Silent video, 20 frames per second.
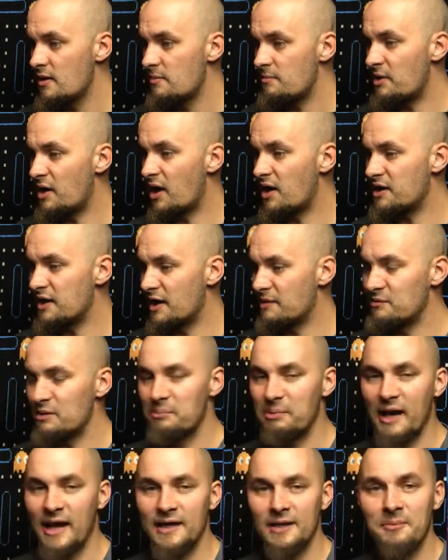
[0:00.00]
But I named the
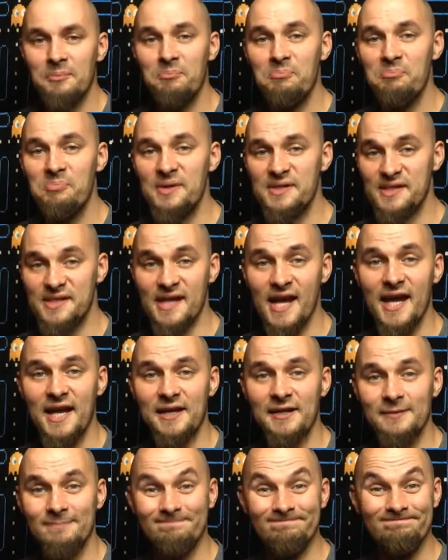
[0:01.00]
planet
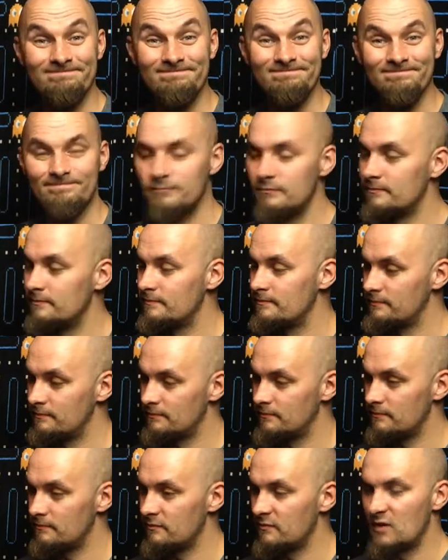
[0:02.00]
Besaid.
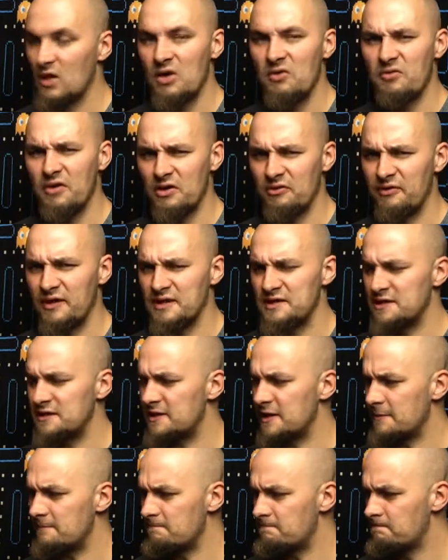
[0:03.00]
Final Fantasy
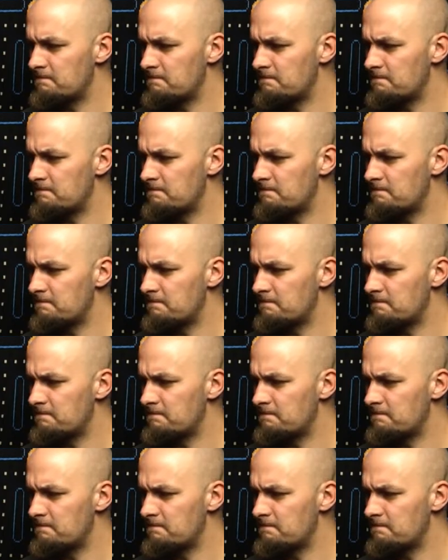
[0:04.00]
X.